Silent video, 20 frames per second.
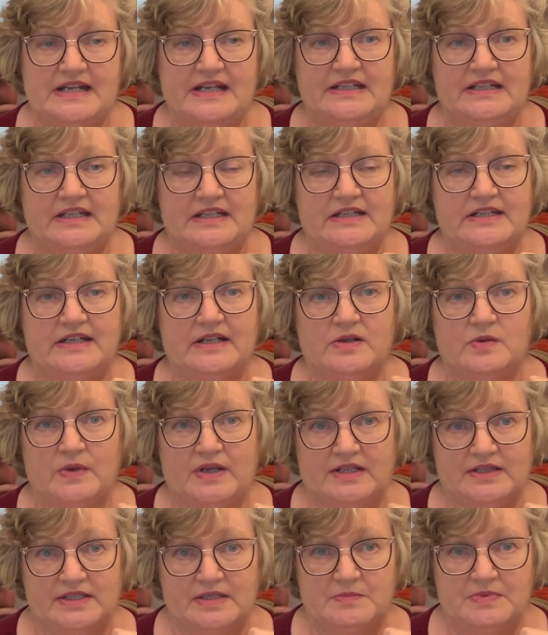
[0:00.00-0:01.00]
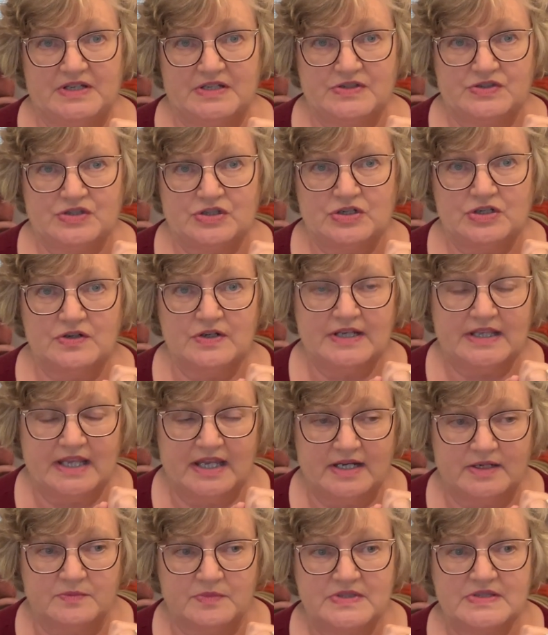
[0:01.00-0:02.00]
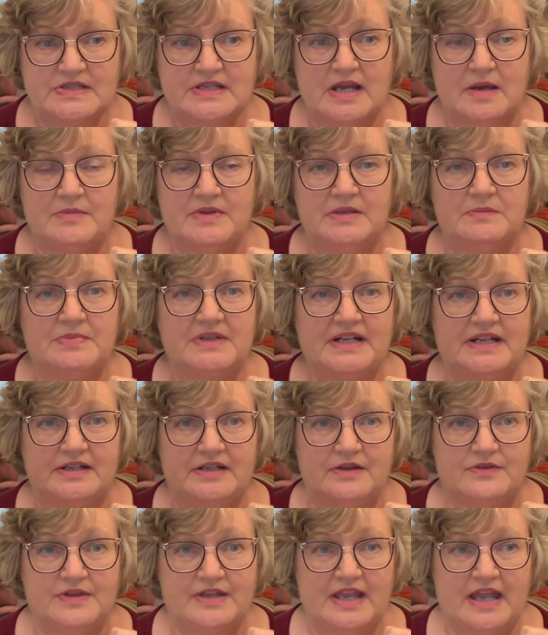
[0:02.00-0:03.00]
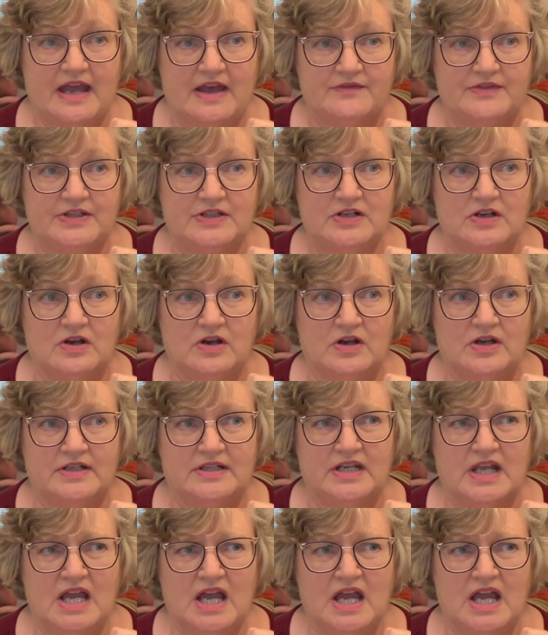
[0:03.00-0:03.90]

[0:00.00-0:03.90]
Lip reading: I needed it quickly because the hurricane was coming, but I know they have it on,